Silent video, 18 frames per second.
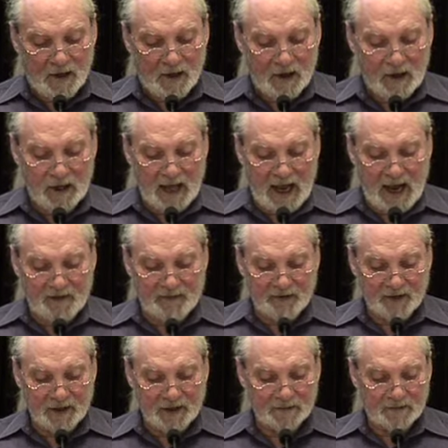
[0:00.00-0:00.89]

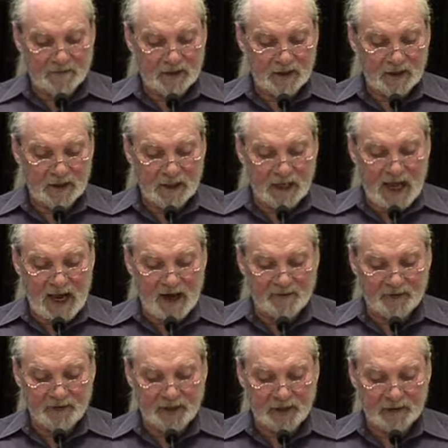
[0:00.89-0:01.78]
laughing,
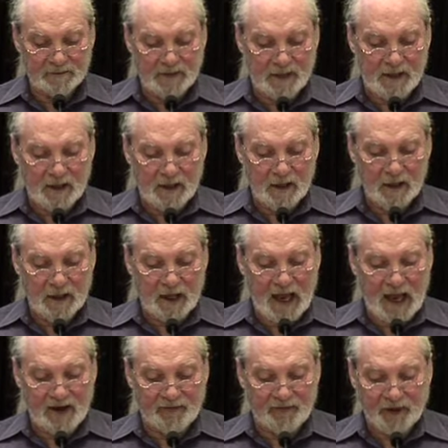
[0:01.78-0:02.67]
laughing,
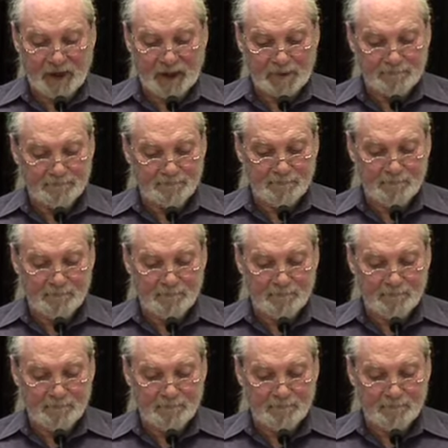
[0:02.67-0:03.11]
laughing.